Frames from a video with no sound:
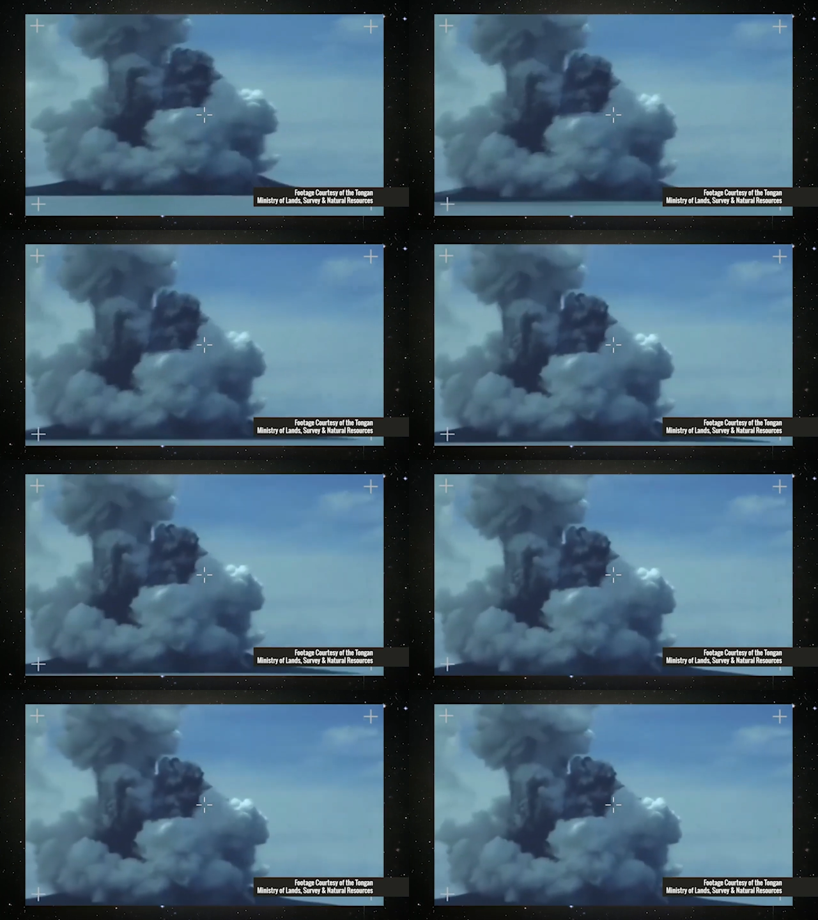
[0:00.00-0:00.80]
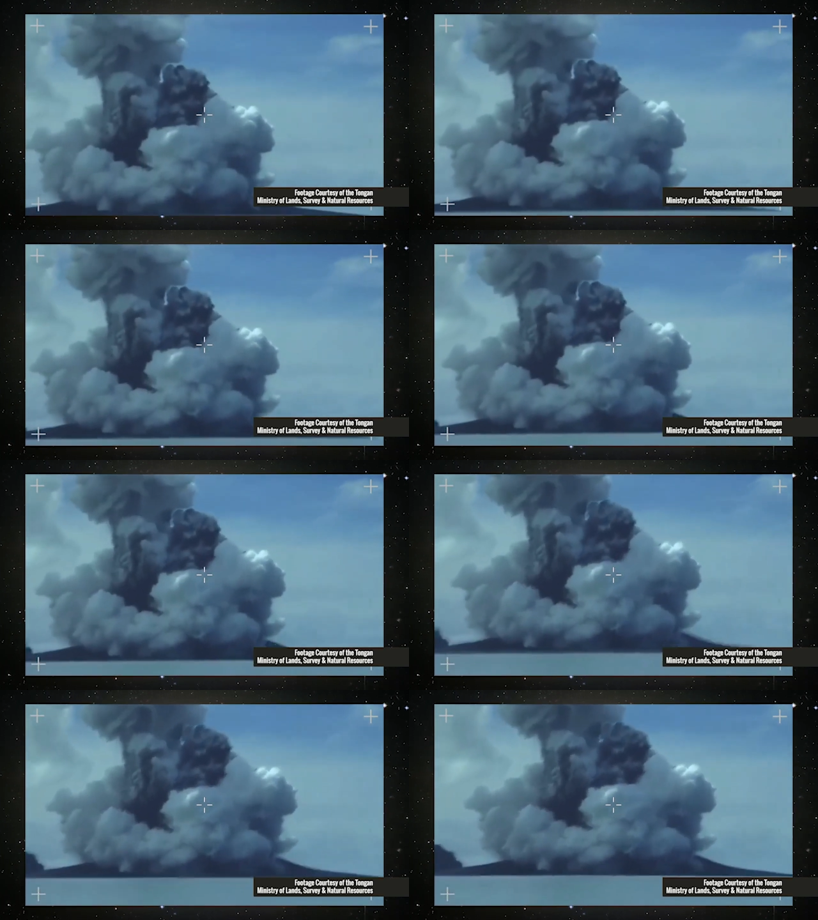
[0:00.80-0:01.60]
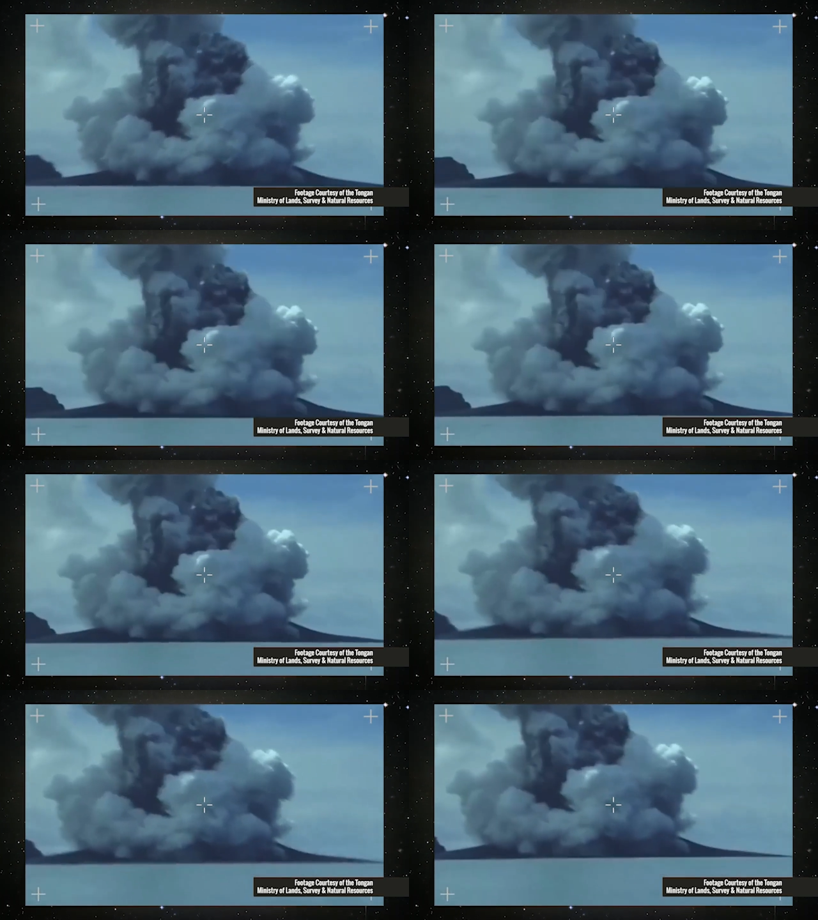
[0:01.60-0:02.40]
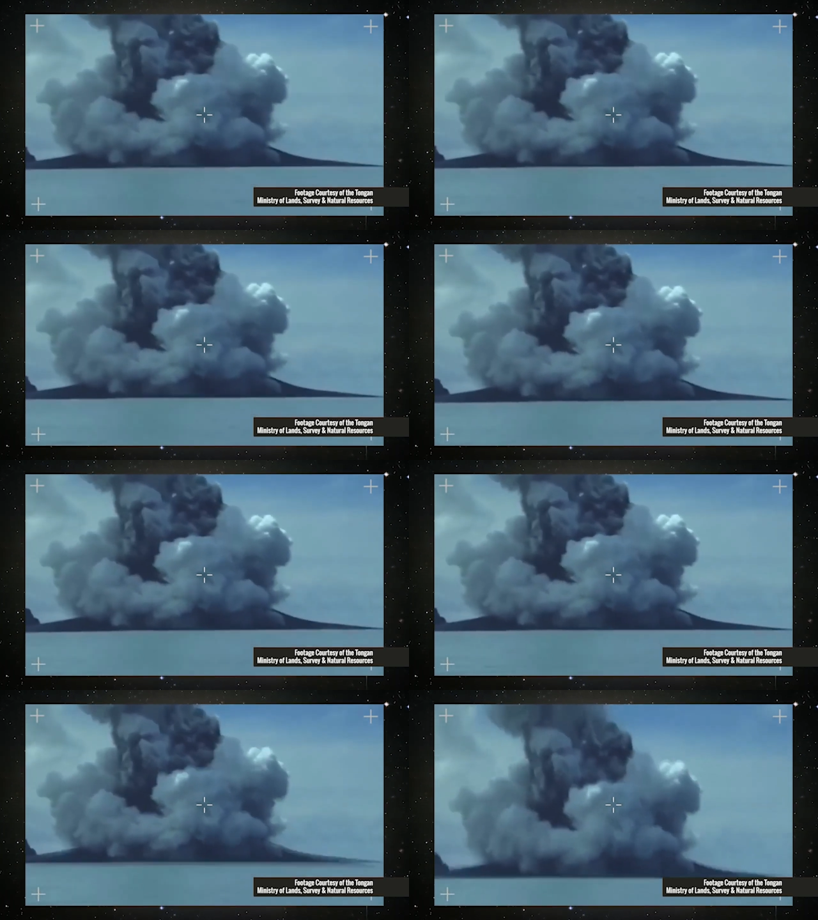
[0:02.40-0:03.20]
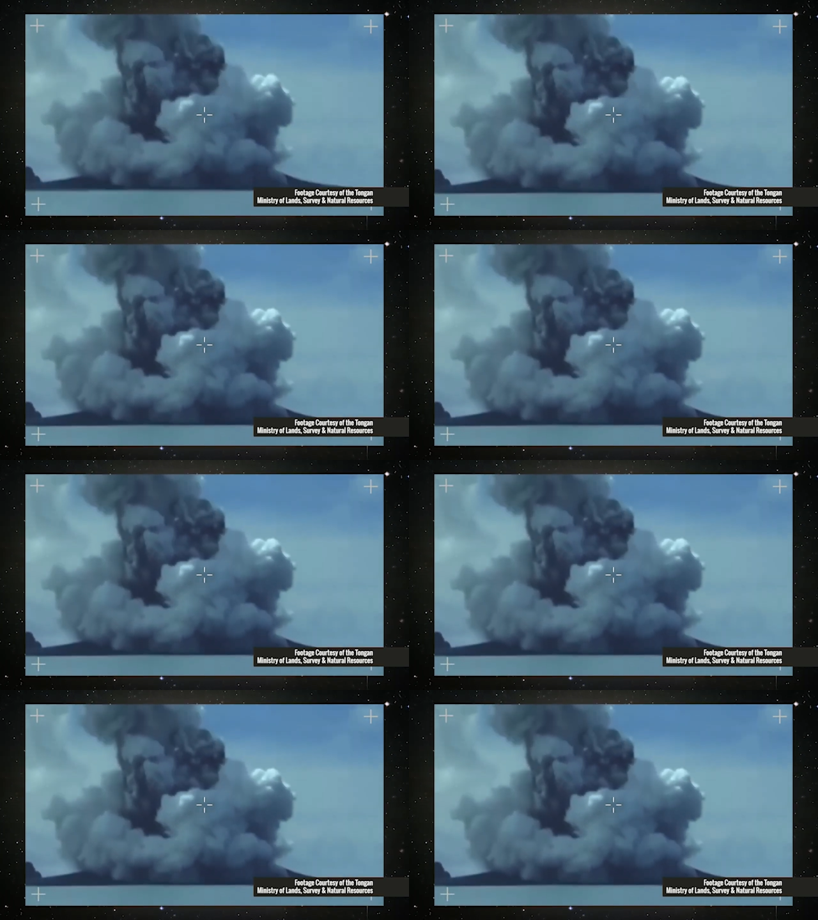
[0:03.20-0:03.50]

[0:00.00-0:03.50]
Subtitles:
(no speaker visible)